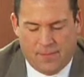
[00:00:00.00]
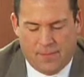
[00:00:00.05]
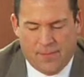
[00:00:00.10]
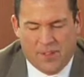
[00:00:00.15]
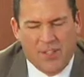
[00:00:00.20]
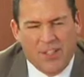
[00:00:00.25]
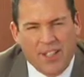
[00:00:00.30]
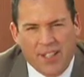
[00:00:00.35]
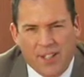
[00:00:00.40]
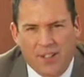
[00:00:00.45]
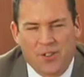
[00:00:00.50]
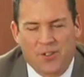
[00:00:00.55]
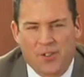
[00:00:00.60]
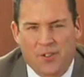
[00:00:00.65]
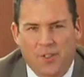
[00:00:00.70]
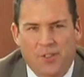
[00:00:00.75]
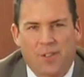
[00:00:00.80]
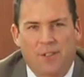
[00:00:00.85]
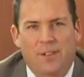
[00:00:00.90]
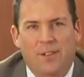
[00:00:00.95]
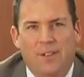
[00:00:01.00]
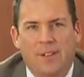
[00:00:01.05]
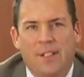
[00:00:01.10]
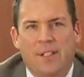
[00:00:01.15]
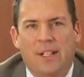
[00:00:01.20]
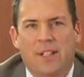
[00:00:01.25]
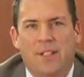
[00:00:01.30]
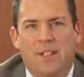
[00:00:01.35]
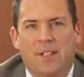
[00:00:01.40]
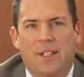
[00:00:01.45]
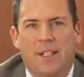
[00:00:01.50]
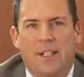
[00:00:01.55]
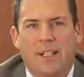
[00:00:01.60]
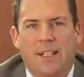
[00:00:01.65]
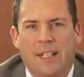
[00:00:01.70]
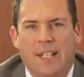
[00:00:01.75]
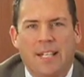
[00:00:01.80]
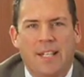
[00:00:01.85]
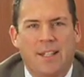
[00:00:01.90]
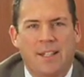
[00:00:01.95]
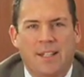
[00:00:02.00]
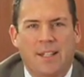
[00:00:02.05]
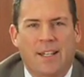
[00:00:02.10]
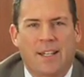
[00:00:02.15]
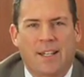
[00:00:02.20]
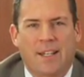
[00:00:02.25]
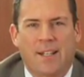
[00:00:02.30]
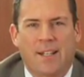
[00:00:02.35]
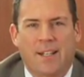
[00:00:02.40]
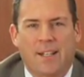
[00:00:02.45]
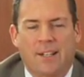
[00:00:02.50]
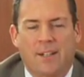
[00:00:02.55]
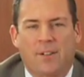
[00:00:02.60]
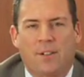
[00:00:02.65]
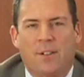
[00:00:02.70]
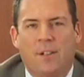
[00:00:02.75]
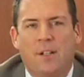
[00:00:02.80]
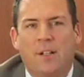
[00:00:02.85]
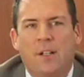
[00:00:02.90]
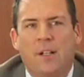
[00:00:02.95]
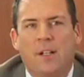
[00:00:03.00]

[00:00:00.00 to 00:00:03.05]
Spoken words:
signature. It's a key thing on a letter.